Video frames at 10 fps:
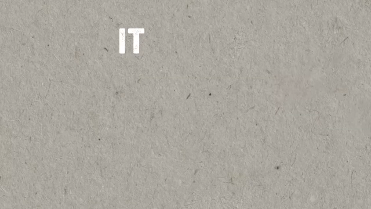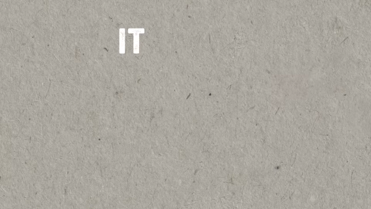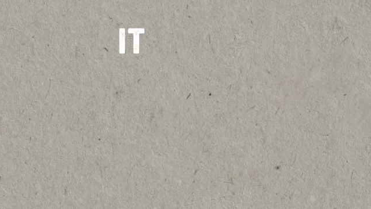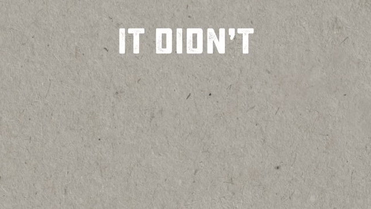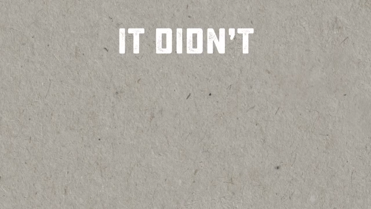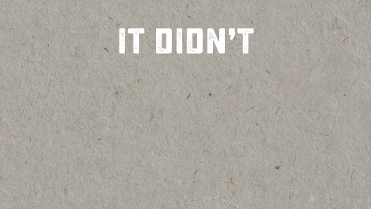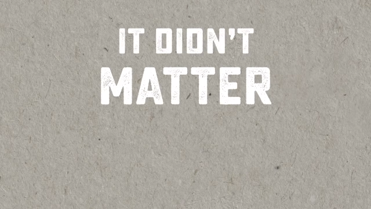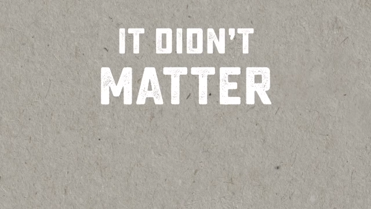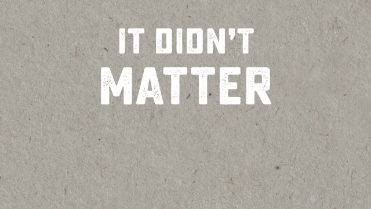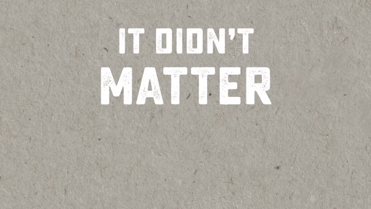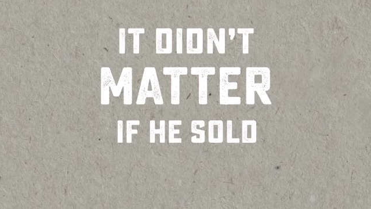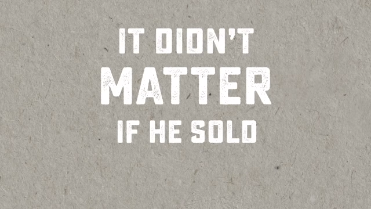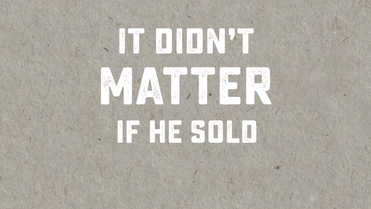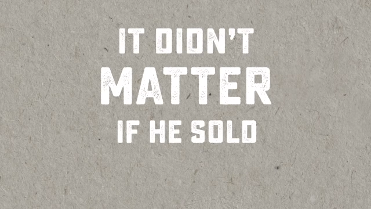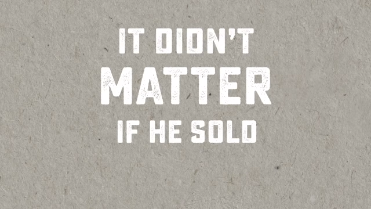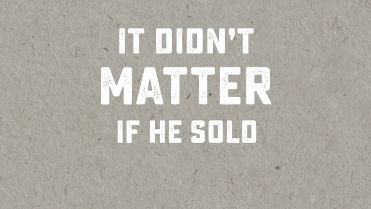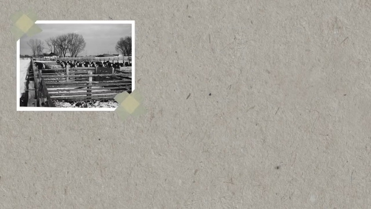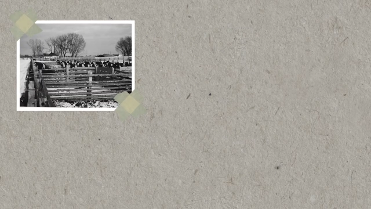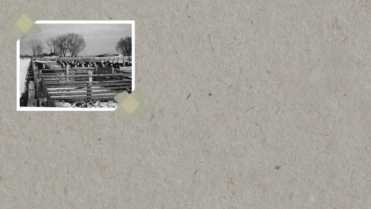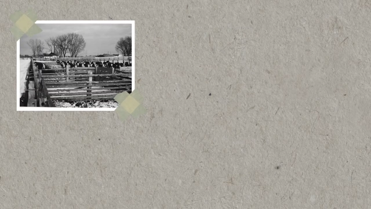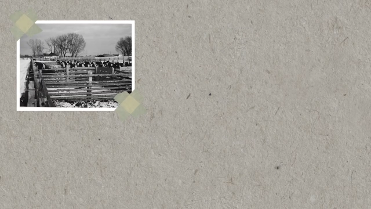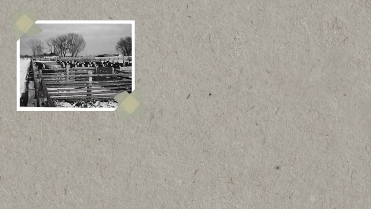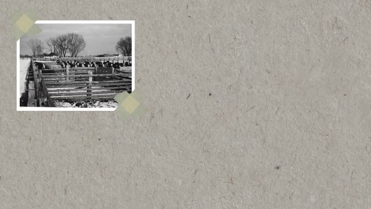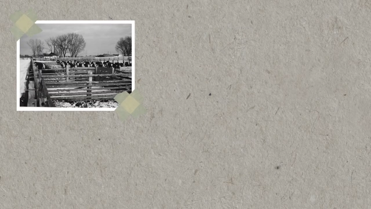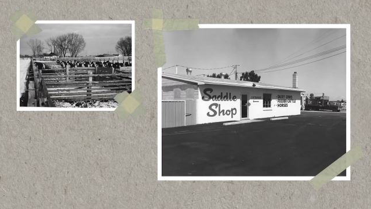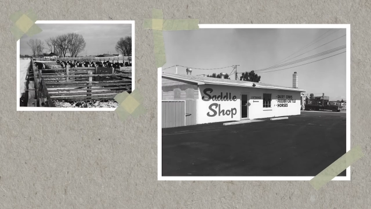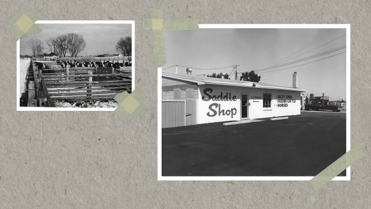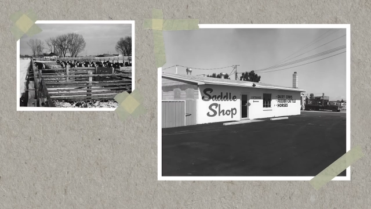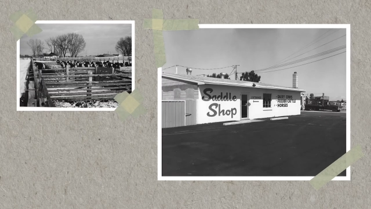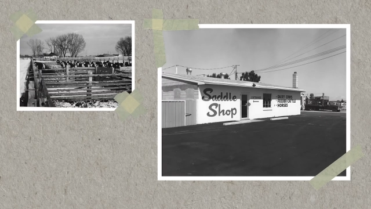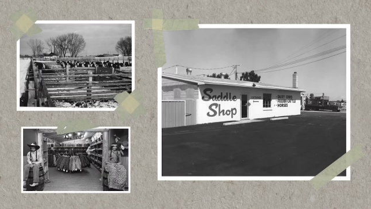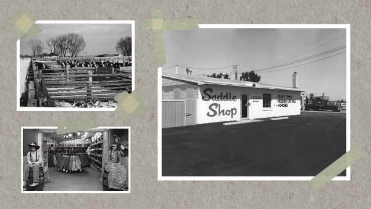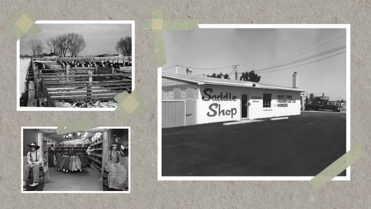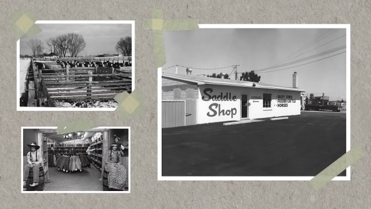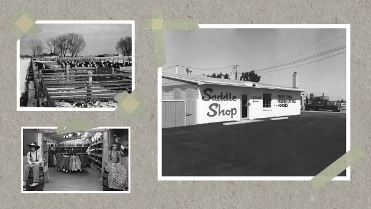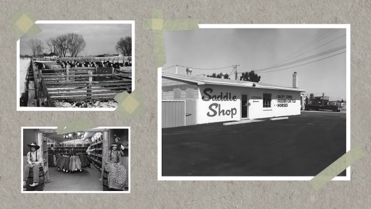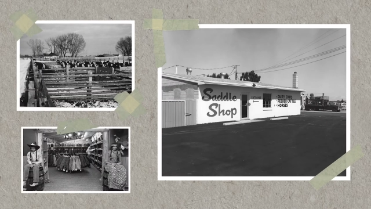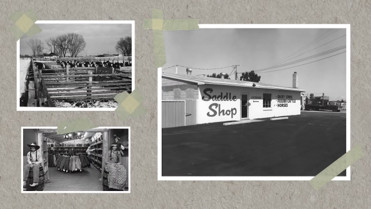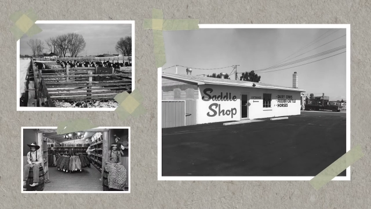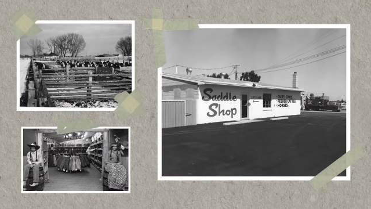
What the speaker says: Nobody's mouth can be seen.